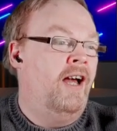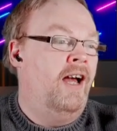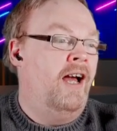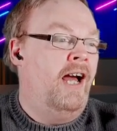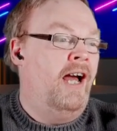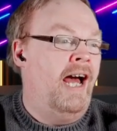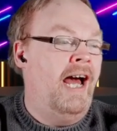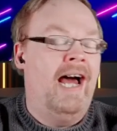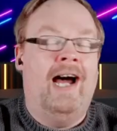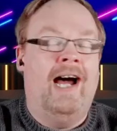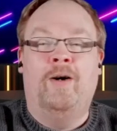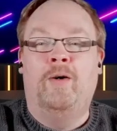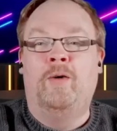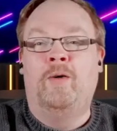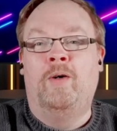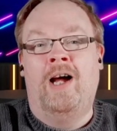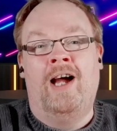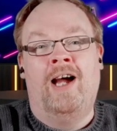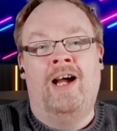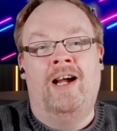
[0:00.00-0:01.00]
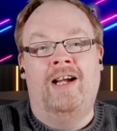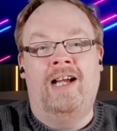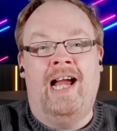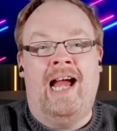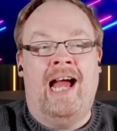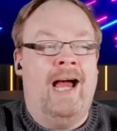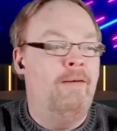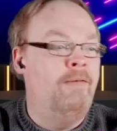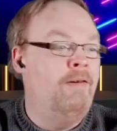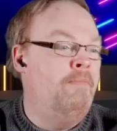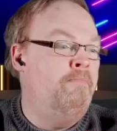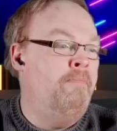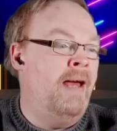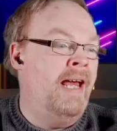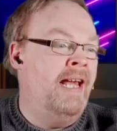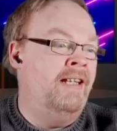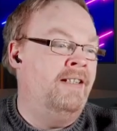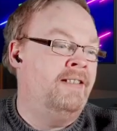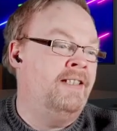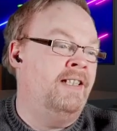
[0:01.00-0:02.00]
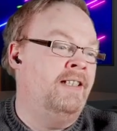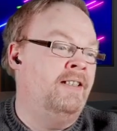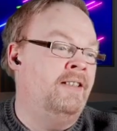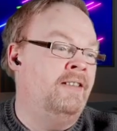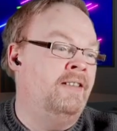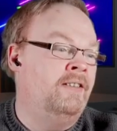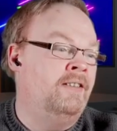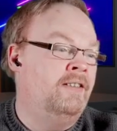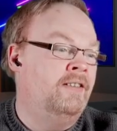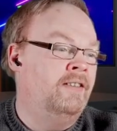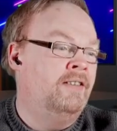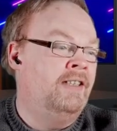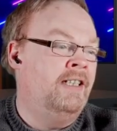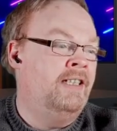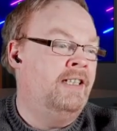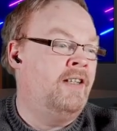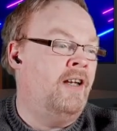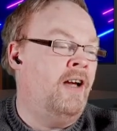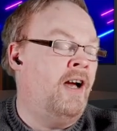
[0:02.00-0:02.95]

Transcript: how amazing these are.